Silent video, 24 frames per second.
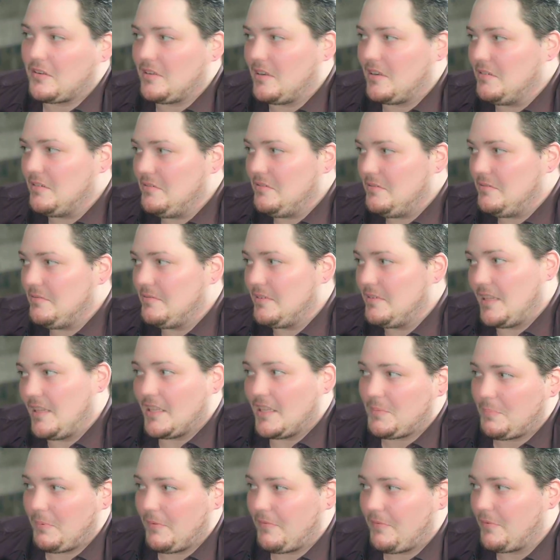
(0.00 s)
ago, and
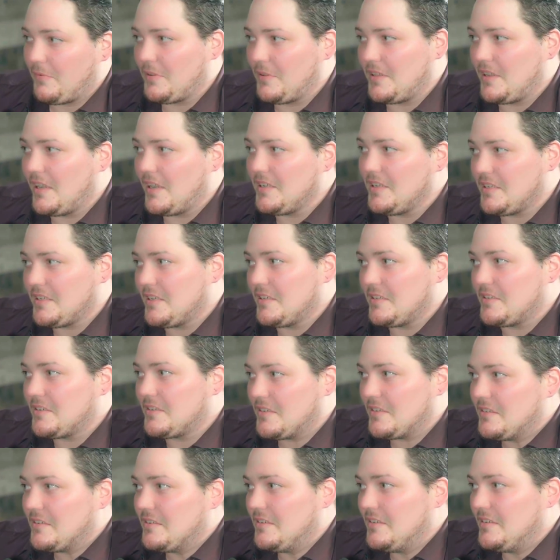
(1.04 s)
that's before the Ice Age.